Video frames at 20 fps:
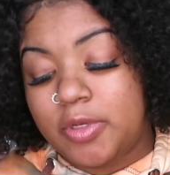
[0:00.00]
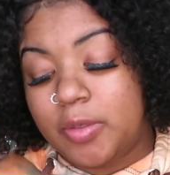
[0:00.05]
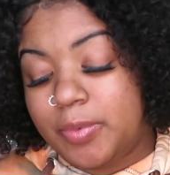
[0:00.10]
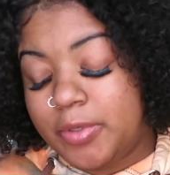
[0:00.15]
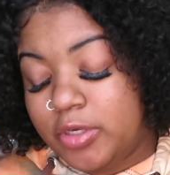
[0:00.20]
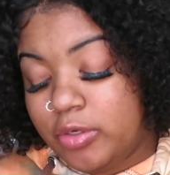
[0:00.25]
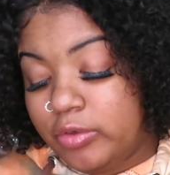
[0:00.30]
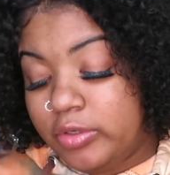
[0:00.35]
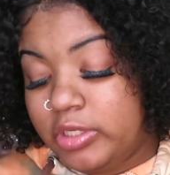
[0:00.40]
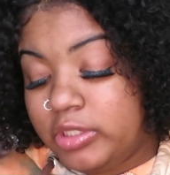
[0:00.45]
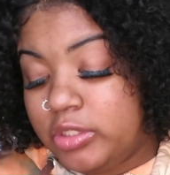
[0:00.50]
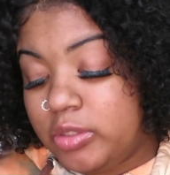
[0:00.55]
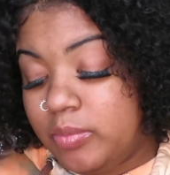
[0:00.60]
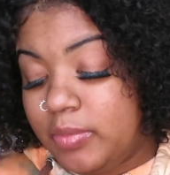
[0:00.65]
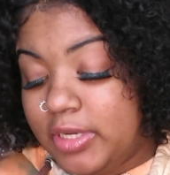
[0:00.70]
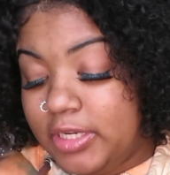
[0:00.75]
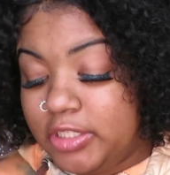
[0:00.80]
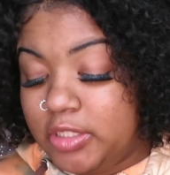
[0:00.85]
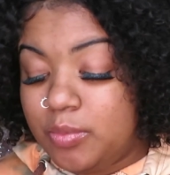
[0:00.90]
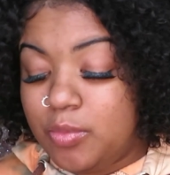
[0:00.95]
your periods or
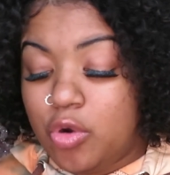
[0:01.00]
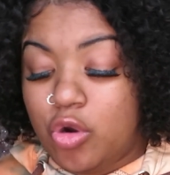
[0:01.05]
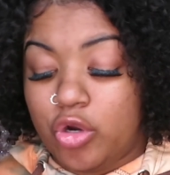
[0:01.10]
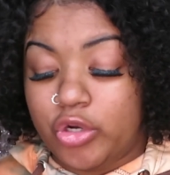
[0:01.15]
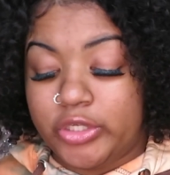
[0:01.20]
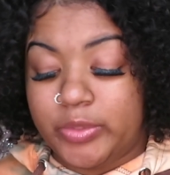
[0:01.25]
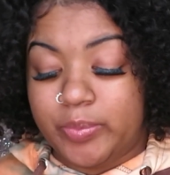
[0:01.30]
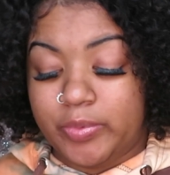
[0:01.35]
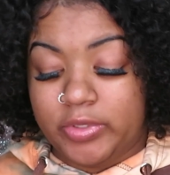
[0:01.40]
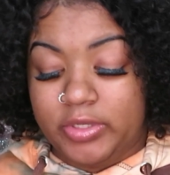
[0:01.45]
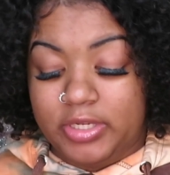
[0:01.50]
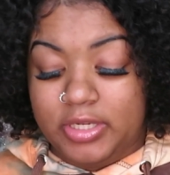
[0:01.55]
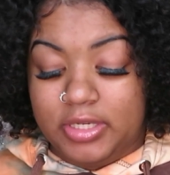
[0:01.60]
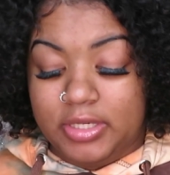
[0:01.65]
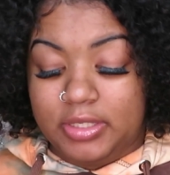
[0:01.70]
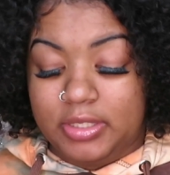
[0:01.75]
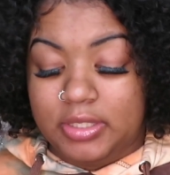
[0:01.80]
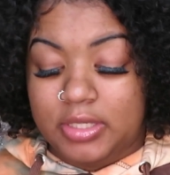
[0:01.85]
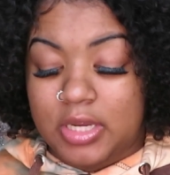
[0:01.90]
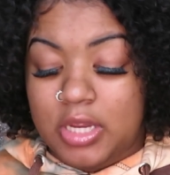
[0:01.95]
make them hard to
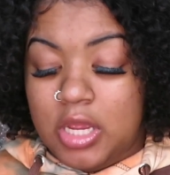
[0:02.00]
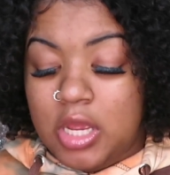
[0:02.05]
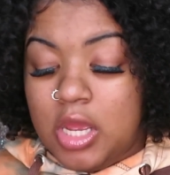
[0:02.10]
predict.